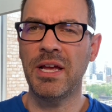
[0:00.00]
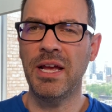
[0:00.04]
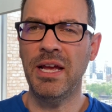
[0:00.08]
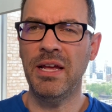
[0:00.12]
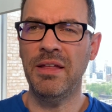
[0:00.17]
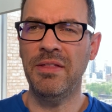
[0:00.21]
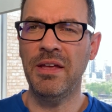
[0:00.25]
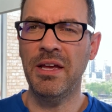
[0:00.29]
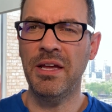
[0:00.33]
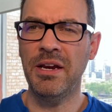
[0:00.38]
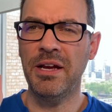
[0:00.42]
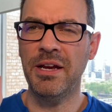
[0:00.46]

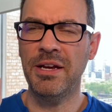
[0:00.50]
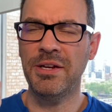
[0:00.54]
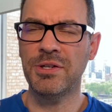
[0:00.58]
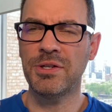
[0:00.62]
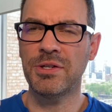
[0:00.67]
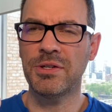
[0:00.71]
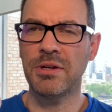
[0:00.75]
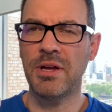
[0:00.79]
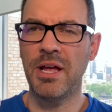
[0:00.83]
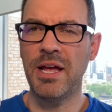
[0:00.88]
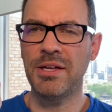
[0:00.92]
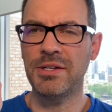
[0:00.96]
and then
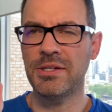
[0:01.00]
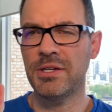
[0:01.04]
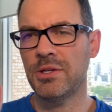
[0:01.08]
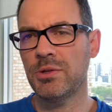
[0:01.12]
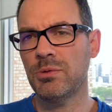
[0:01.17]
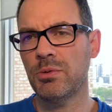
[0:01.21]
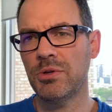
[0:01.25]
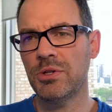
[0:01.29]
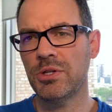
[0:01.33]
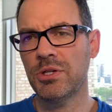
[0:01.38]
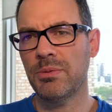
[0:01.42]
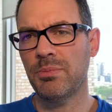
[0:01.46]
as I
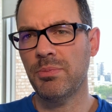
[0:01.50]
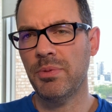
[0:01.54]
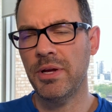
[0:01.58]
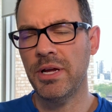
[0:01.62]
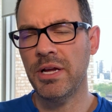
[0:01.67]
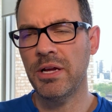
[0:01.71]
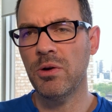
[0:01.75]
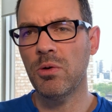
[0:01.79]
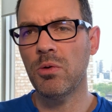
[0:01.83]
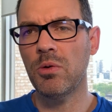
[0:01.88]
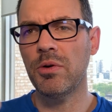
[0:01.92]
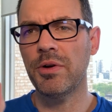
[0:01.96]
switched to
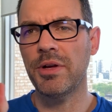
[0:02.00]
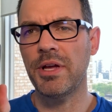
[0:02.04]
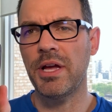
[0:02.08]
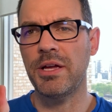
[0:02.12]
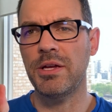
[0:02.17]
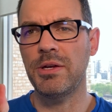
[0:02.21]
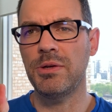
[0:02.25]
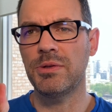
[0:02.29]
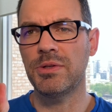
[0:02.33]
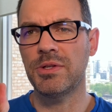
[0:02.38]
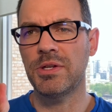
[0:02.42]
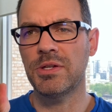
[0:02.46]
playing goalie, I
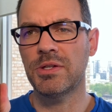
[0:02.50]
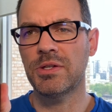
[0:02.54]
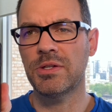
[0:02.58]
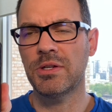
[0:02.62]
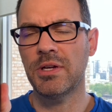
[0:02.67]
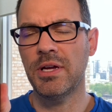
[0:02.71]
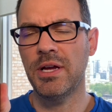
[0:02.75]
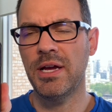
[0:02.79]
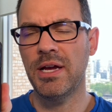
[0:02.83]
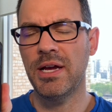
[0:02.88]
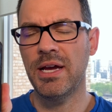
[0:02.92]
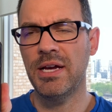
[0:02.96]
use this
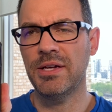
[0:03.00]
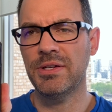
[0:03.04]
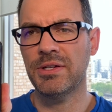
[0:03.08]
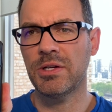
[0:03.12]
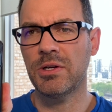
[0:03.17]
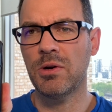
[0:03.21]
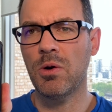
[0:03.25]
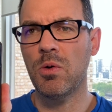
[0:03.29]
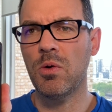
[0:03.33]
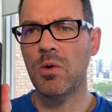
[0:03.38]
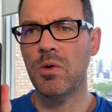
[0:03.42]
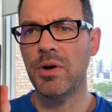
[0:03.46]
as a
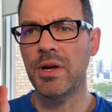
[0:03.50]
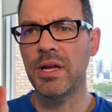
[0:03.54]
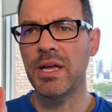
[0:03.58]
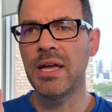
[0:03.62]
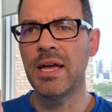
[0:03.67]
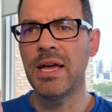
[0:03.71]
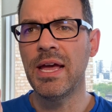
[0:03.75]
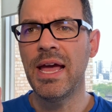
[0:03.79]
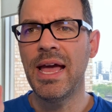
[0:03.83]
goalie.